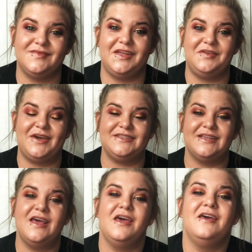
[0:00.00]
anyways,
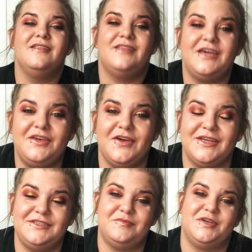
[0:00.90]
thank you
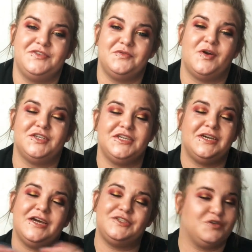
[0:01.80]
guys so much for
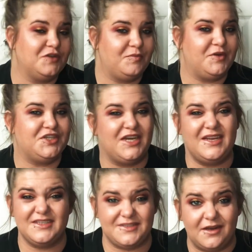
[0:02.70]
watching. I truly appreciate
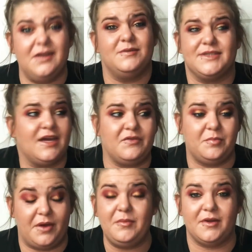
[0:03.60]
it. Sorry, it was kind of
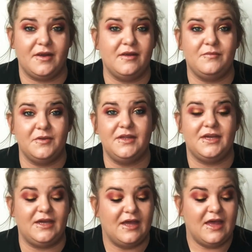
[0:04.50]
a bummer,
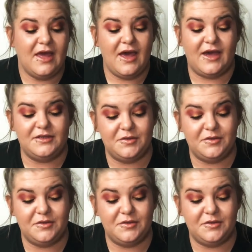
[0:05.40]
really. I do